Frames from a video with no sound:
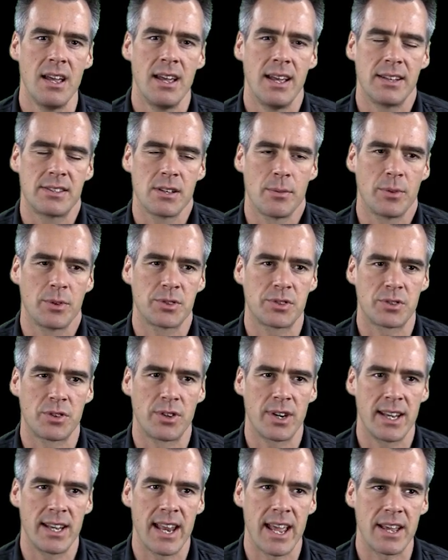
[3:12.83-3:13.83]
it's almost
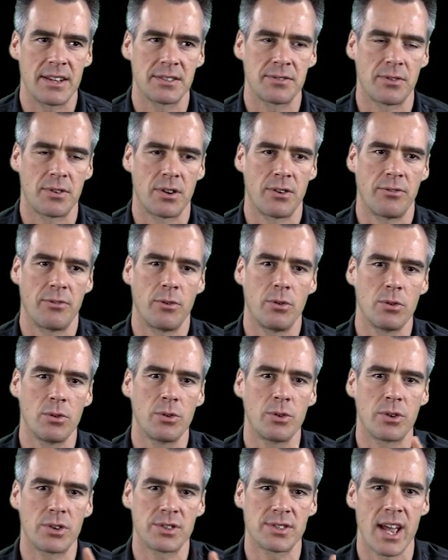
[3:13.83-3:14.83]
30 days for a full
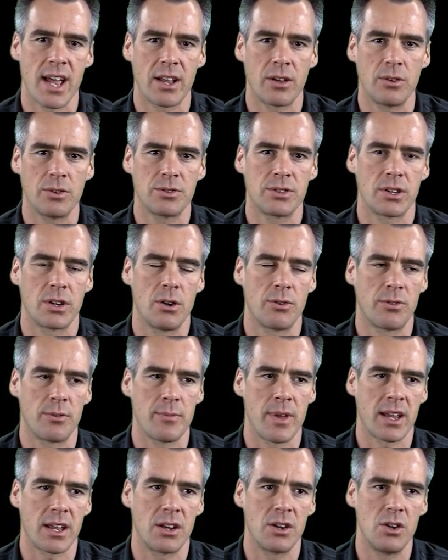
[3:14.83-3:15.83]
lunar cycle to go from
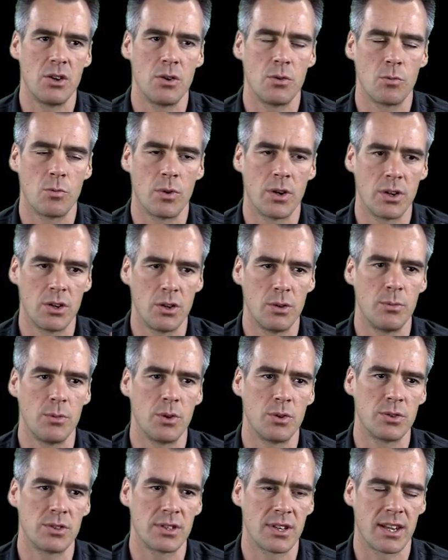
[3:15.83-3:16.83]
like a new one new
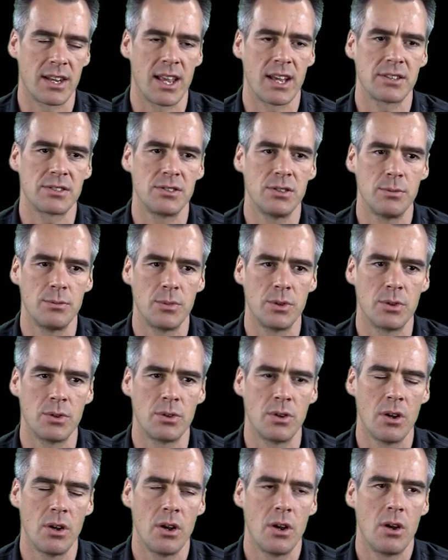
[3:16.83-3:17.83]
moon to the next new
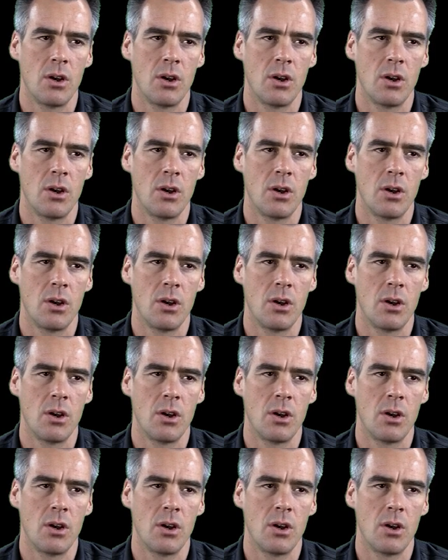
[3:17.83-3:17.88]
moon